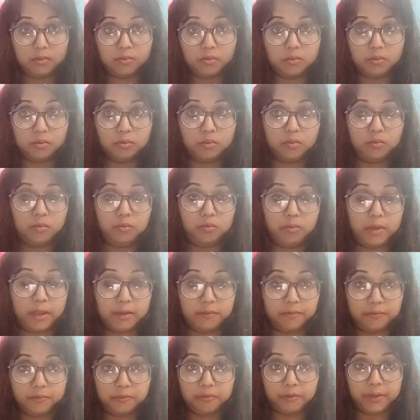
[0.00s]
So
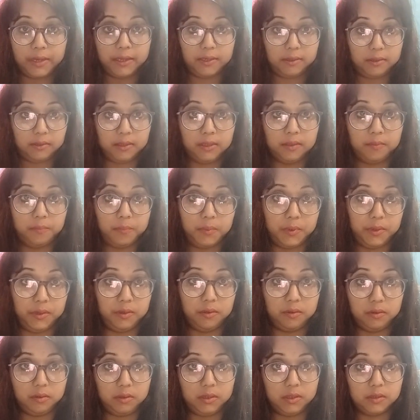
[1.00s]
12 to 18
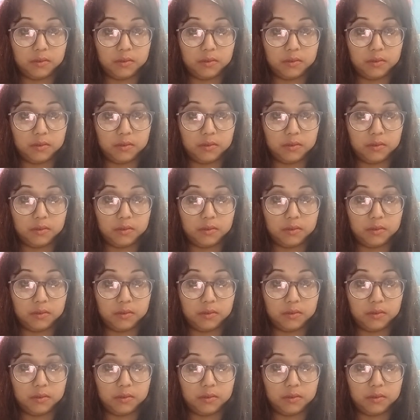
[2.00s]
period,